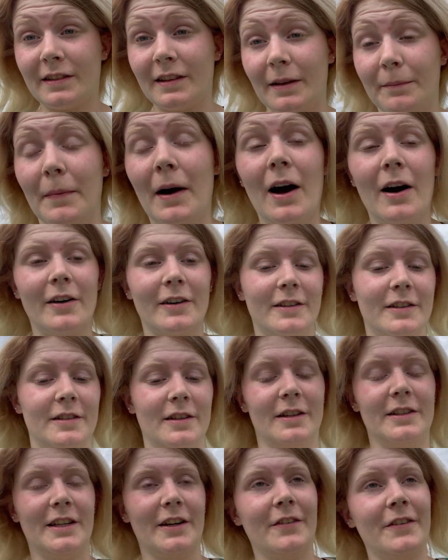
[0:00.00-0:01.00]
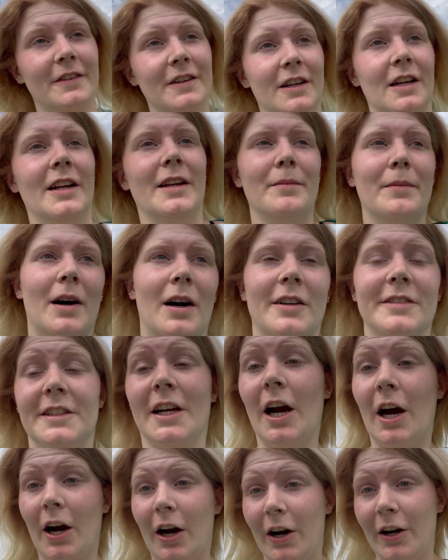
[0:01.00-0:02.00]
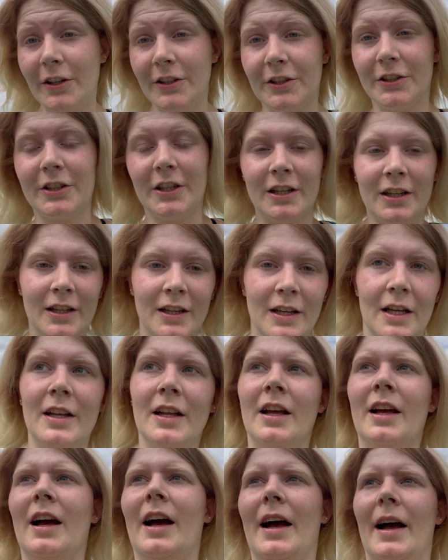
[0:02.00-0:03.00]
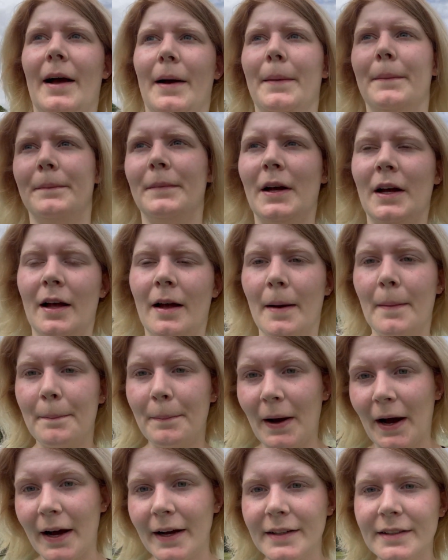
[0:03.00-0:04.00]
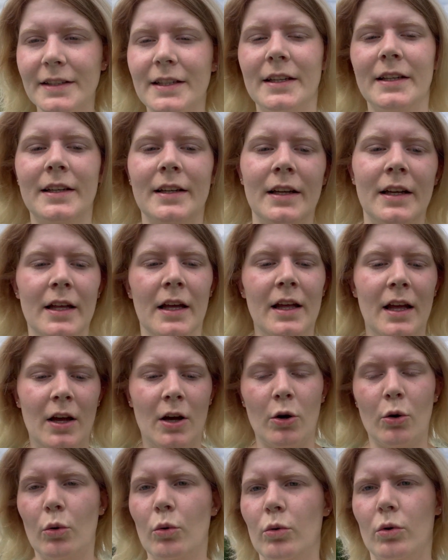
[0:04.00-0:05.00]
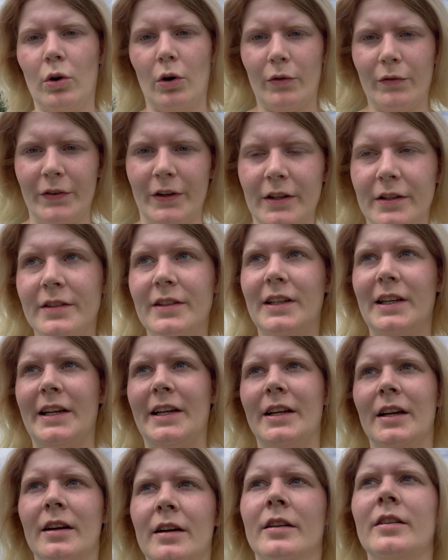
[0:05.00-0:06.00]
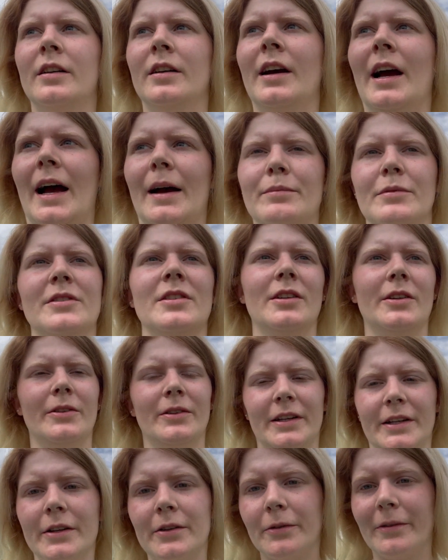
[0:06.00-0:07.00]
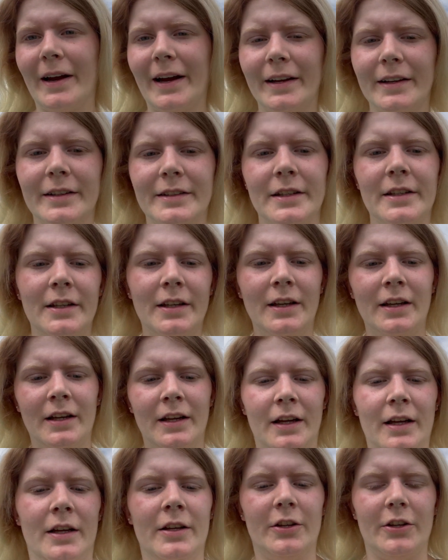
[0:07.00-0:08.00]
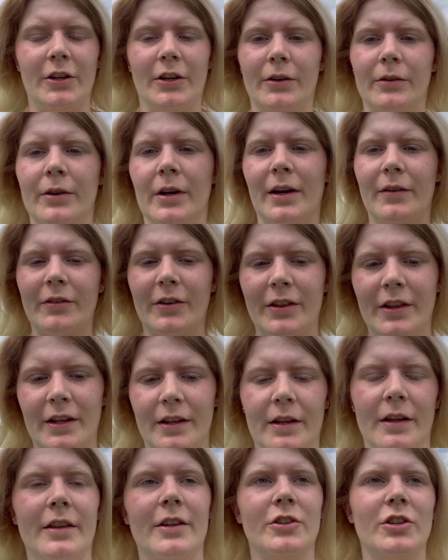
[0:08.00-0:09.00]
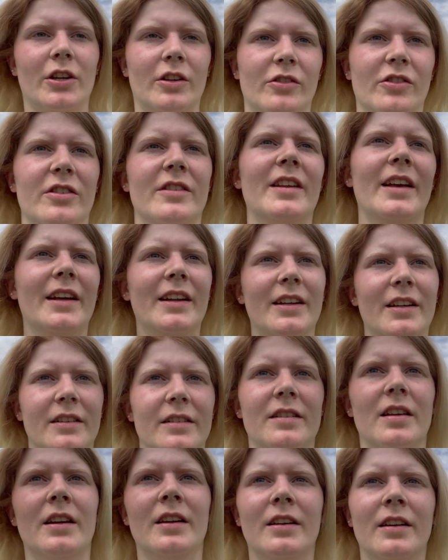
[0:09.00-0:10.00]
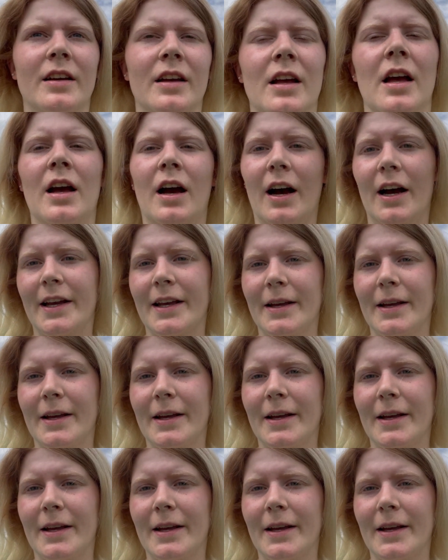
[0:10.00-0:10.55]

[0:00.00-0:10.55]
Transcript: marks are definitely marked harsh, but all obviously absolutely correct. You know, everything that the judges said is I